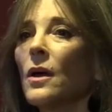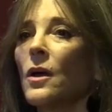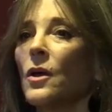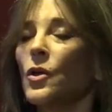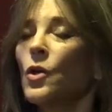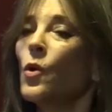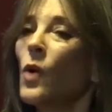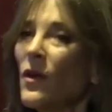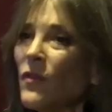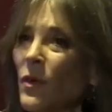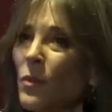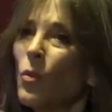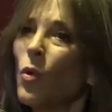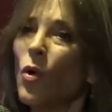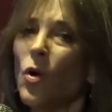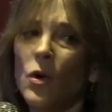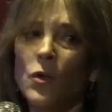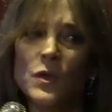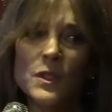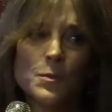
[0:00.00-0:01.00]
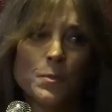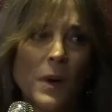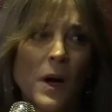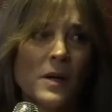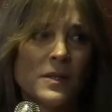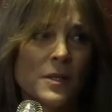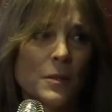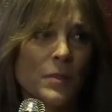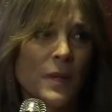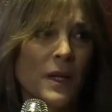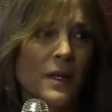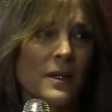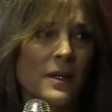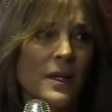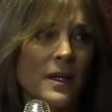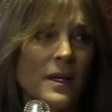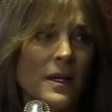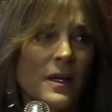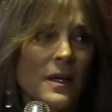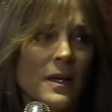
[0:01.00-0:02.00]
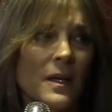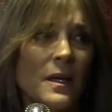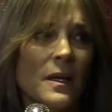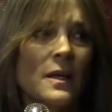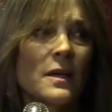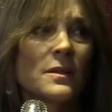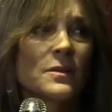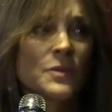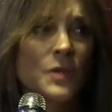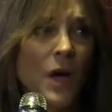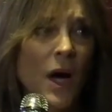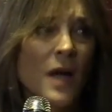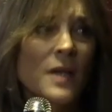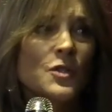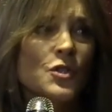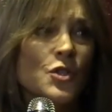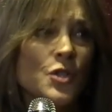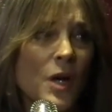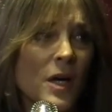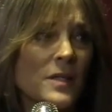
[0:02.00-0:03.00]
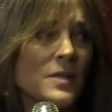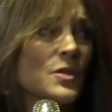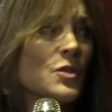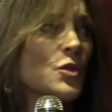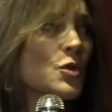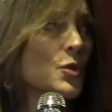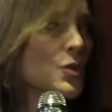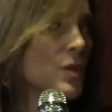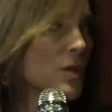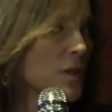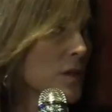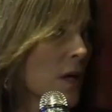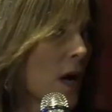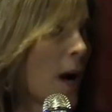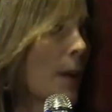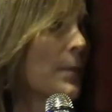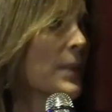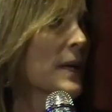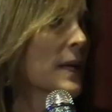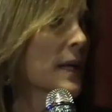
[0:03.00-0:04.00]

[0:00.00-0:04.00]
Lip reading: you have a moral responsibility, not just to stop